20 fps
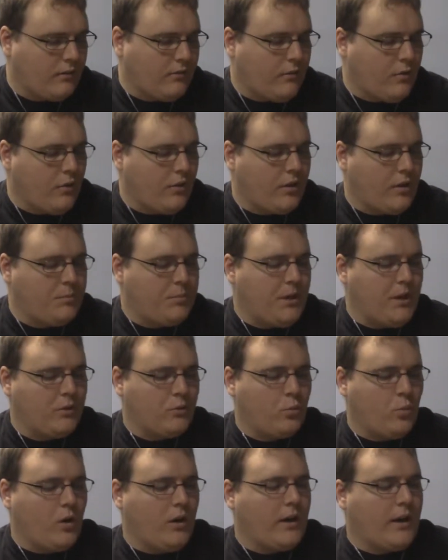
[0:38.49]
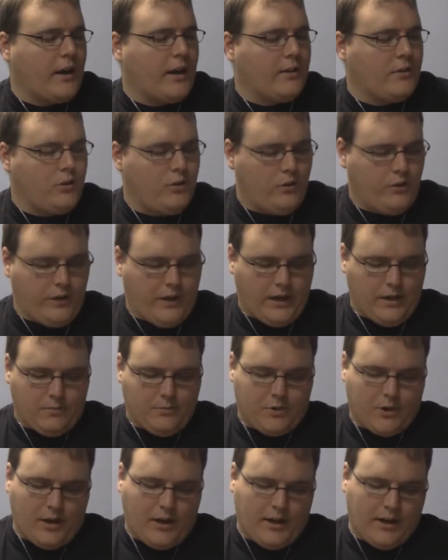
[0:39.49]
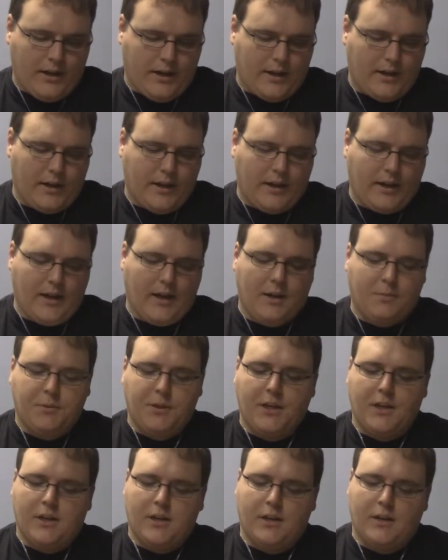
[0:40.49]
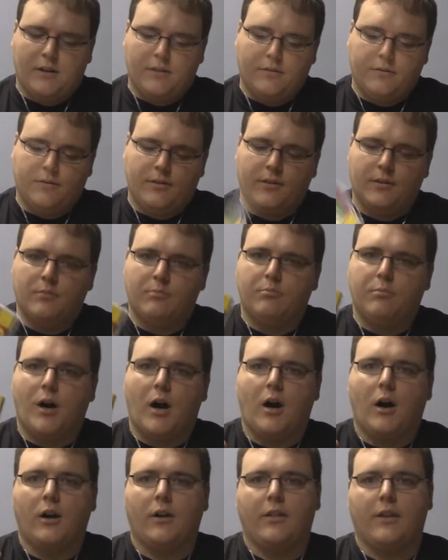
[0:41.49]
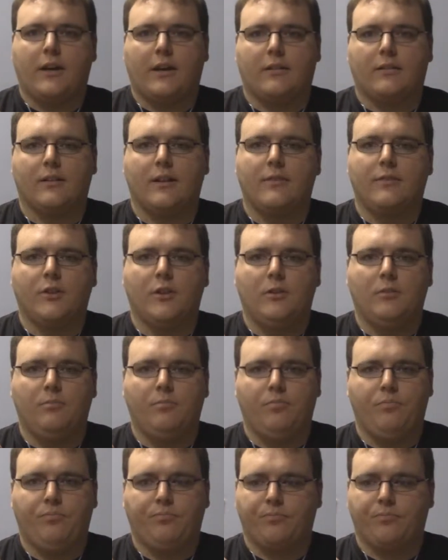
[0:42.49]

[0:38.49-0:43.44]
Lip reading: For the PS1, I got two new games. I got a copy of Pong the Next Level.